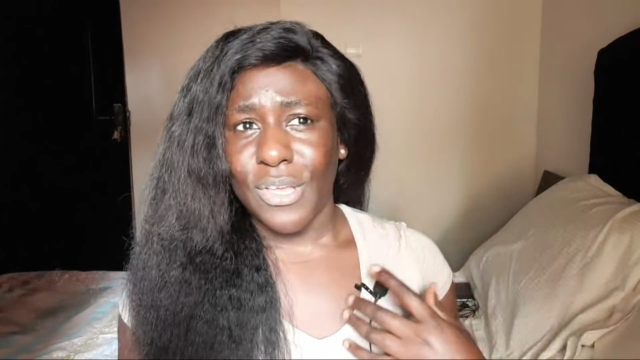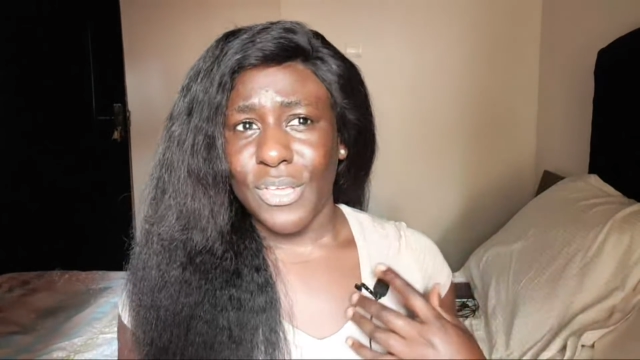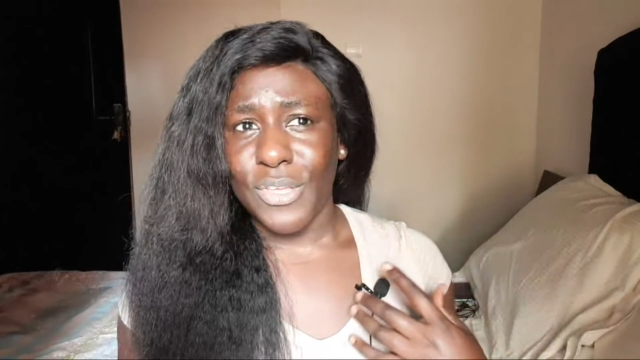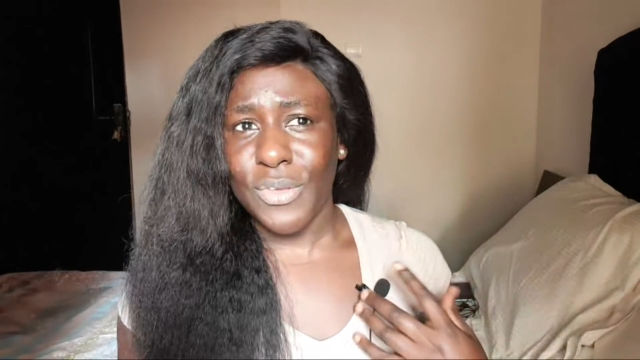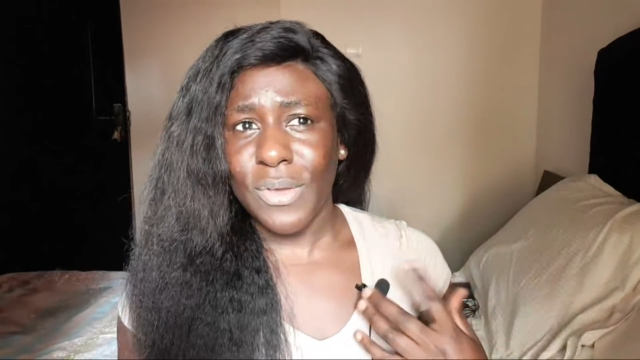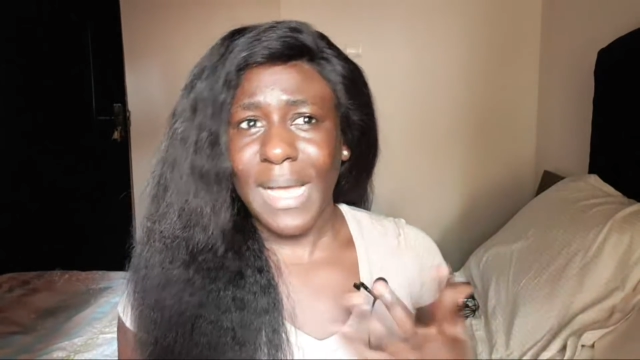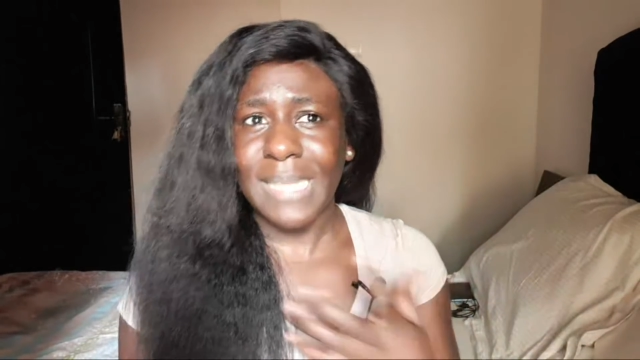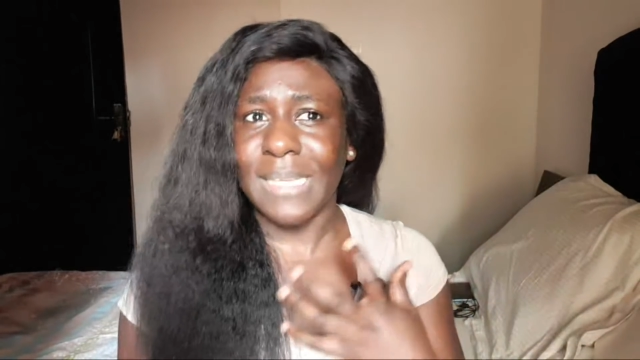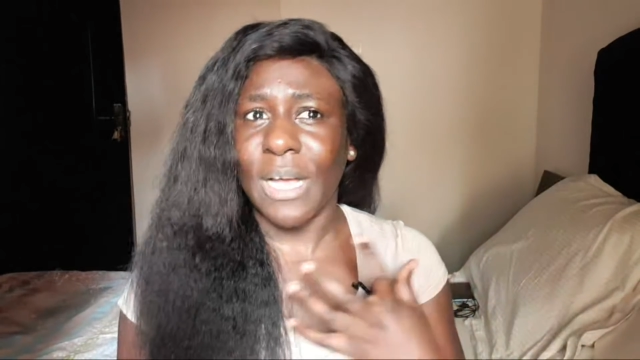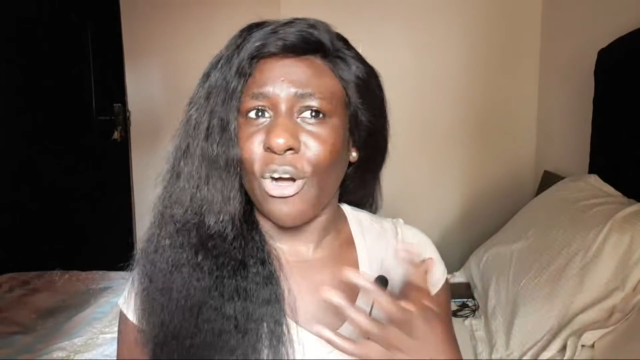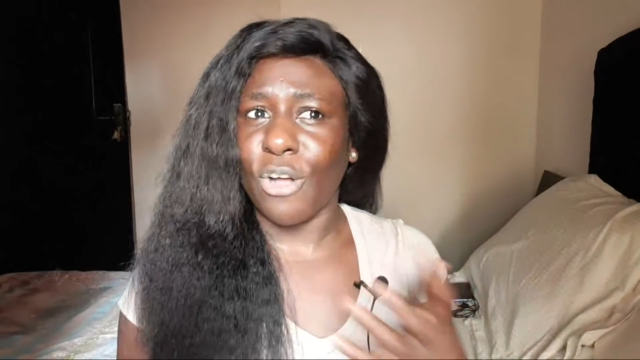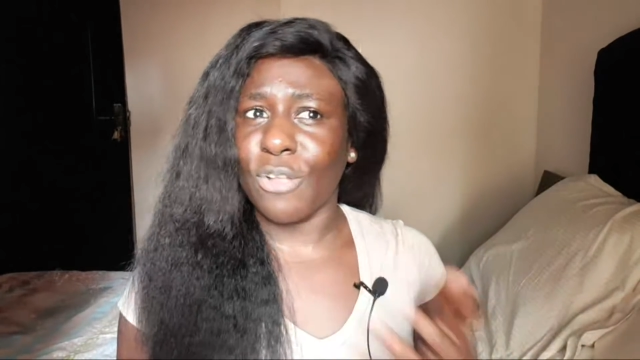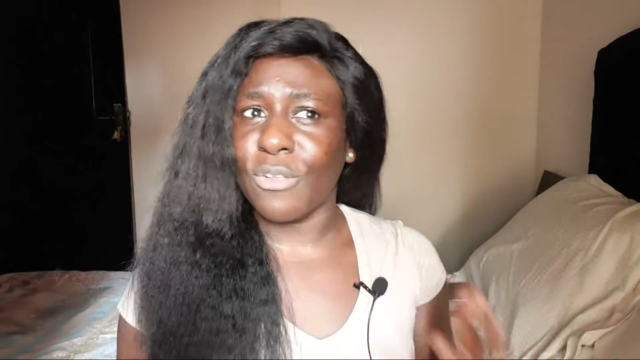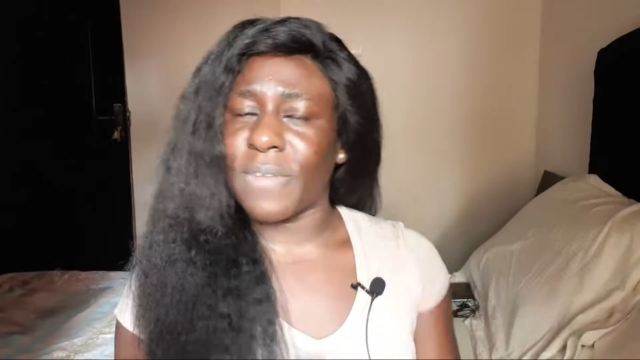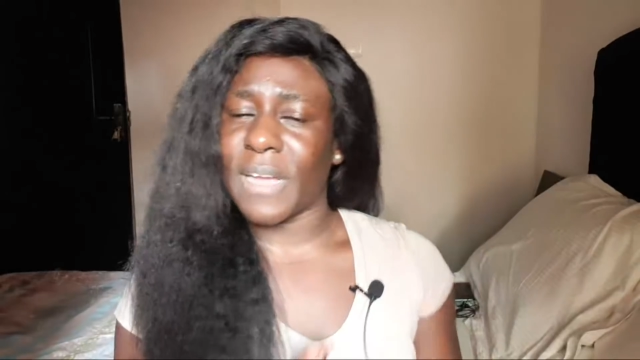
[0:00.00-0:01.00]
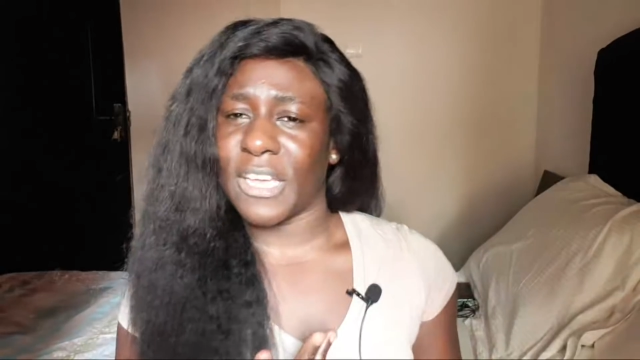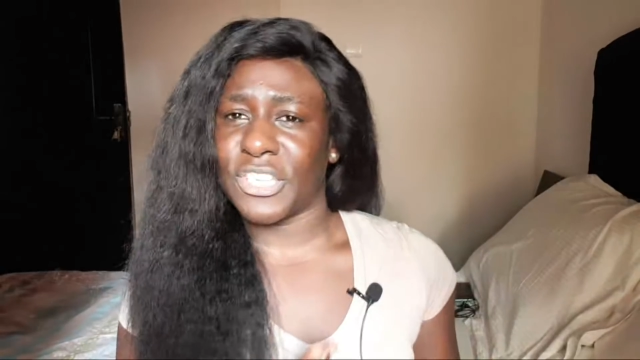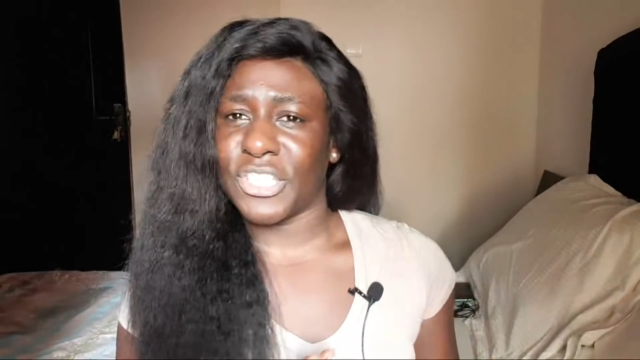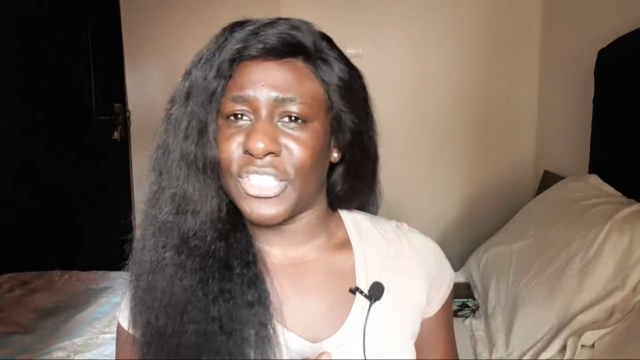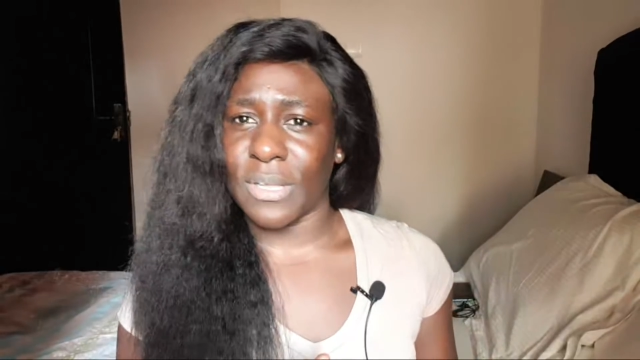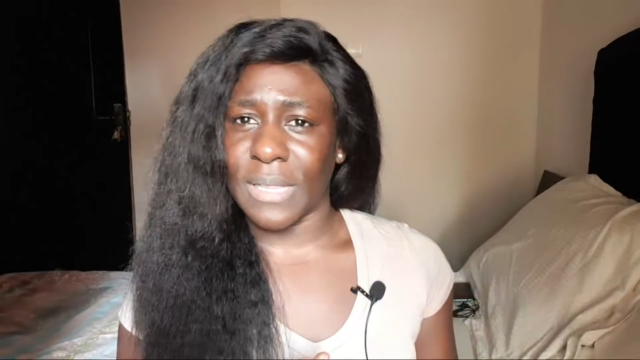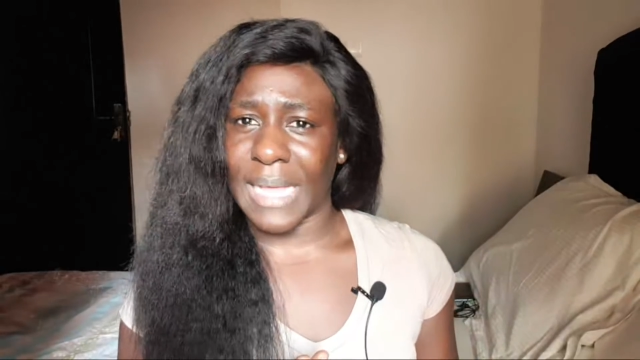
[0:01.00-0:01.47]
you guys are all over
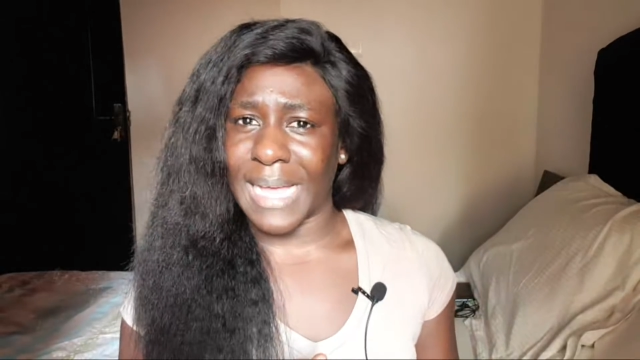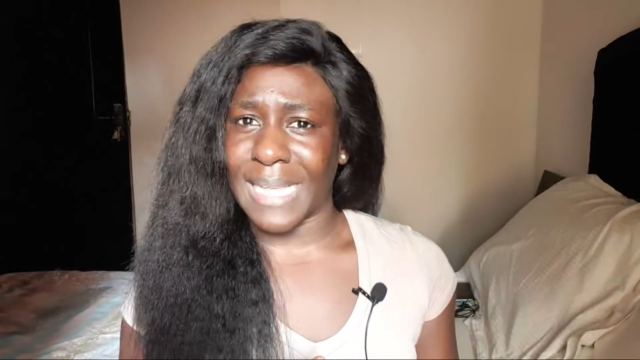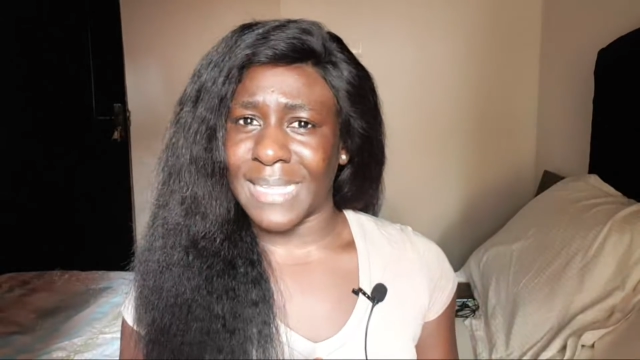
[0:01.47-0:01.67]
each other,